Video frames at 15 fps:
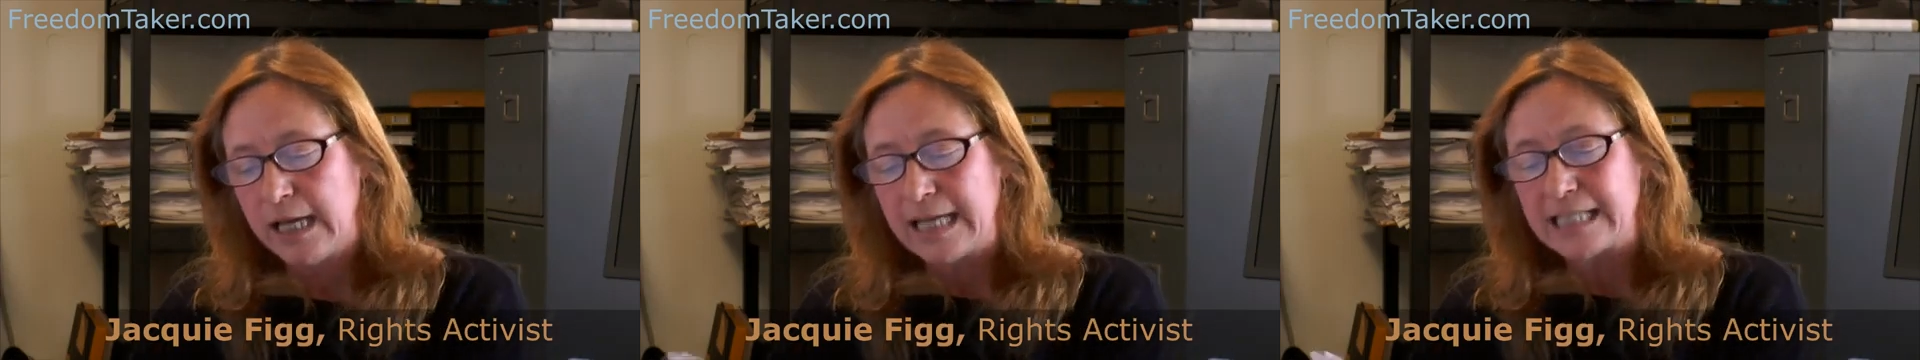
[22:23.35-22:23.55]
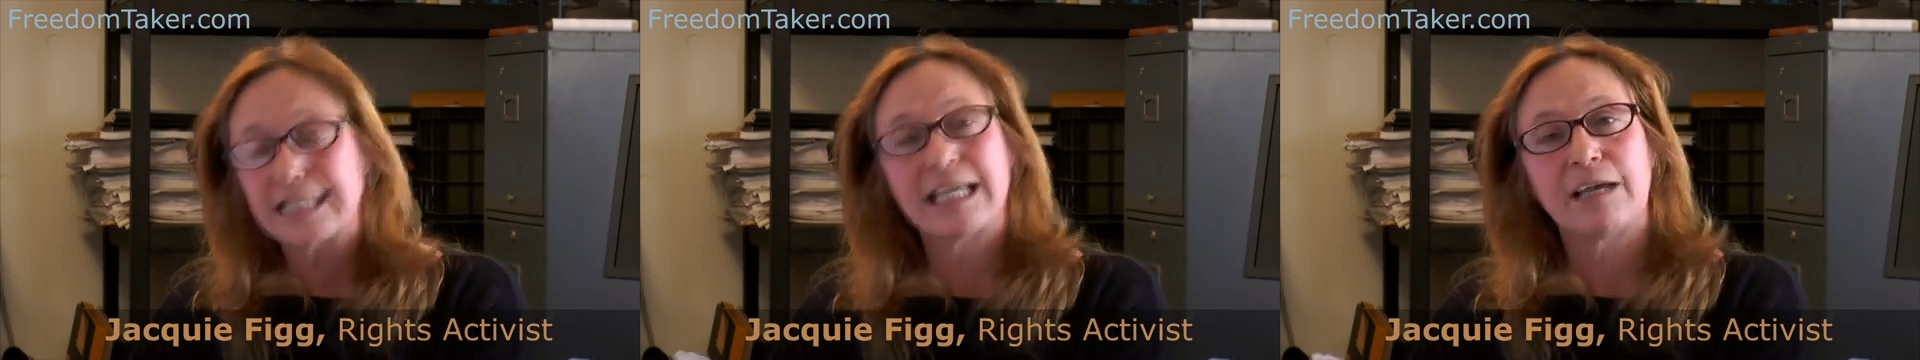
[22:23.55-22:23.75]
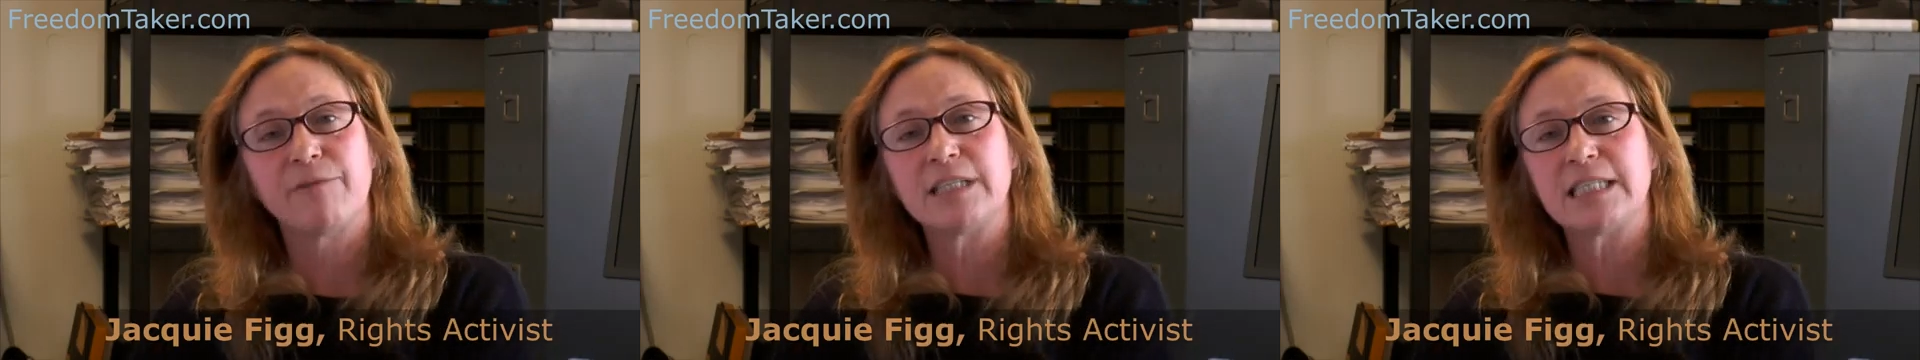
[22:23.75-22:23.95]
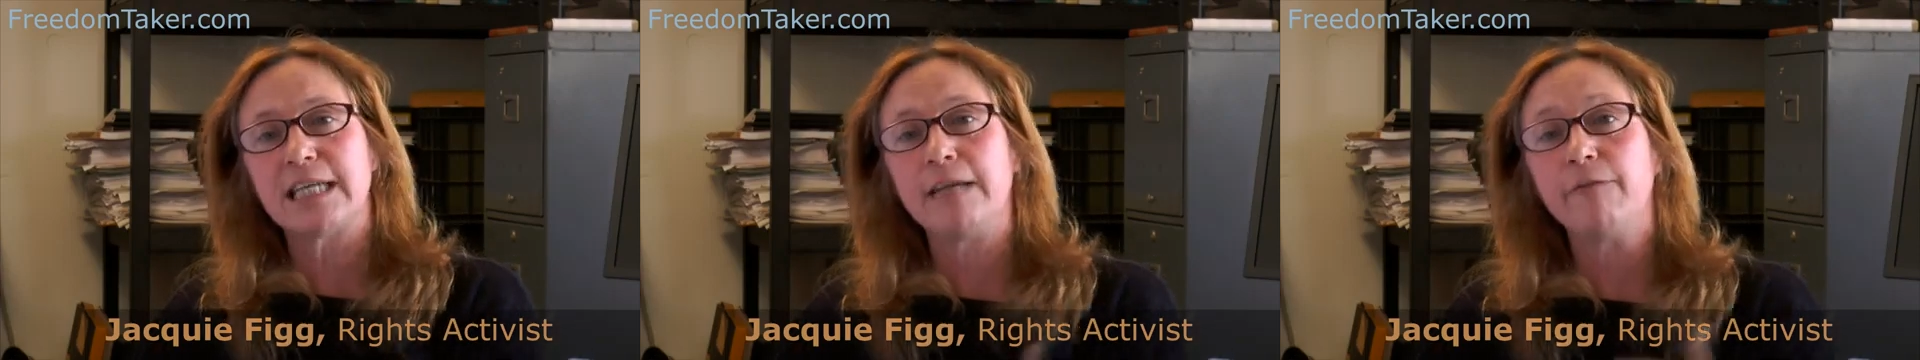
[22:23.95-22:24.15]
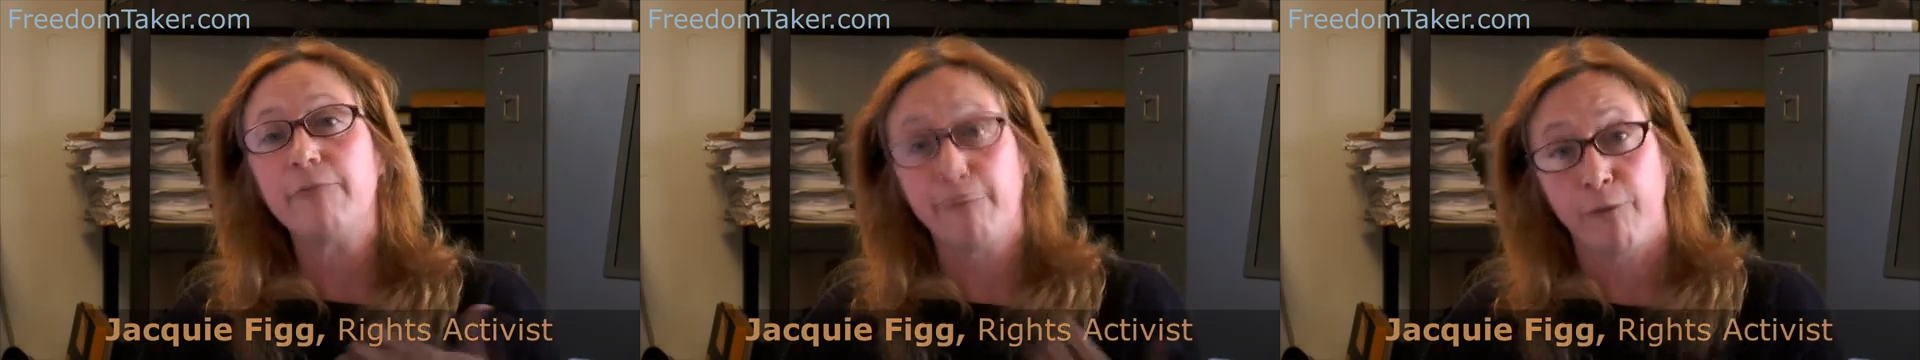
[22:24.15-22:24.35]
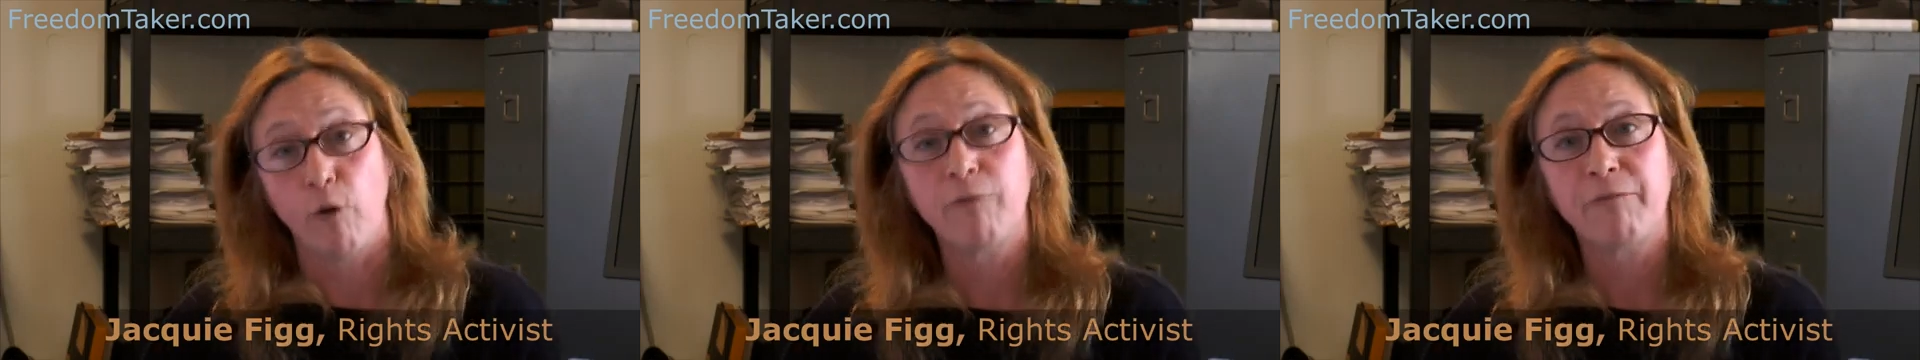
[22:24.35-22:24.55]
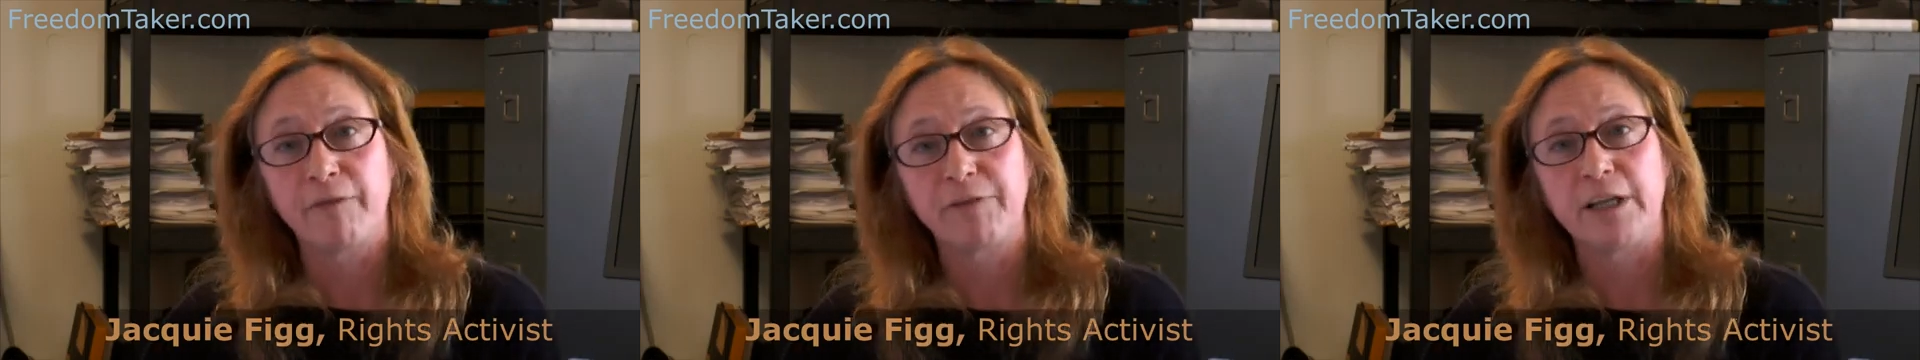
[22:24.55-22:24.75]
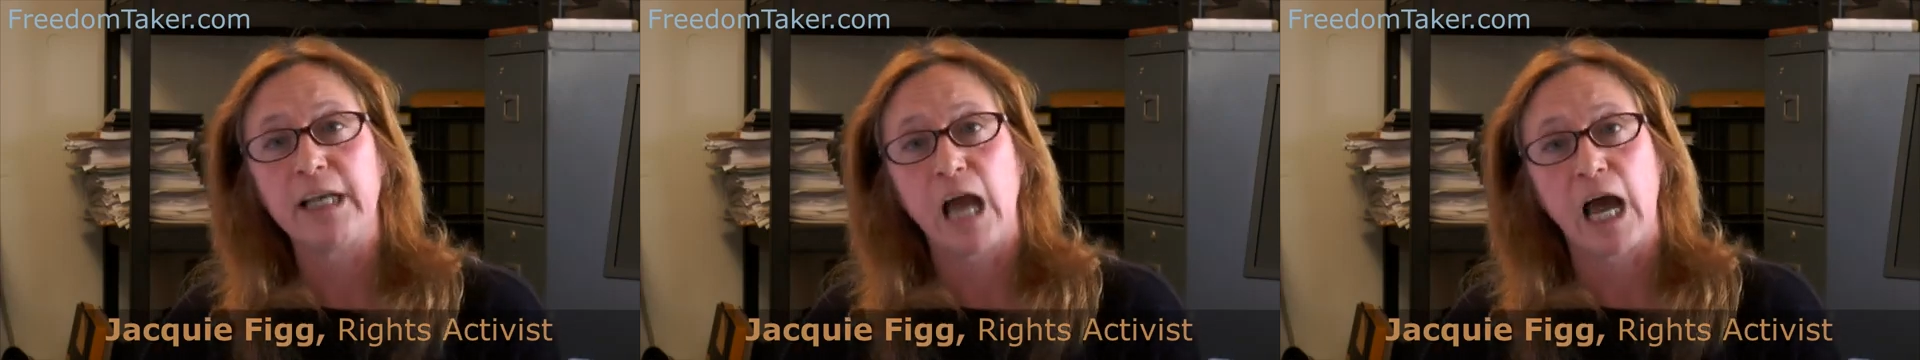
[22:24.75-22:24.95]

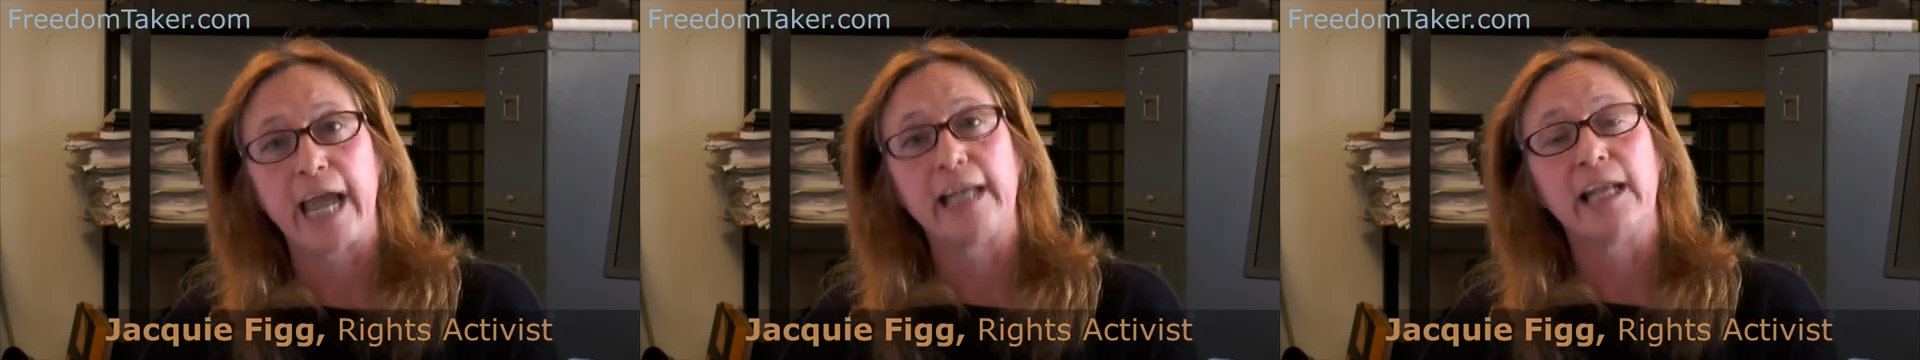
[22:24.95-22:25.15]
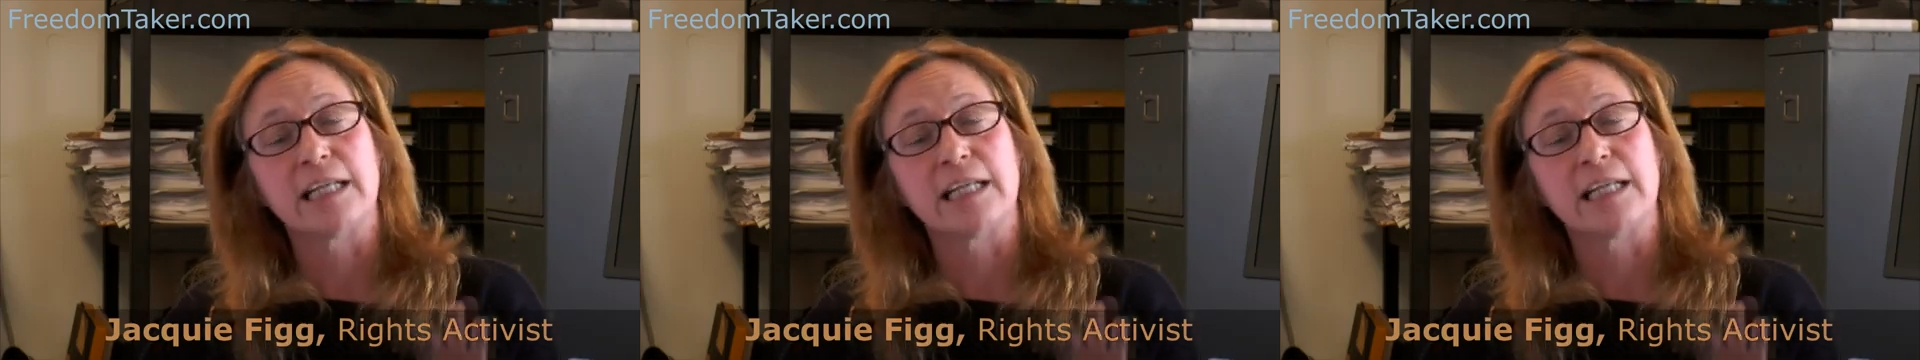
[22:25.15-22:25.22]
17459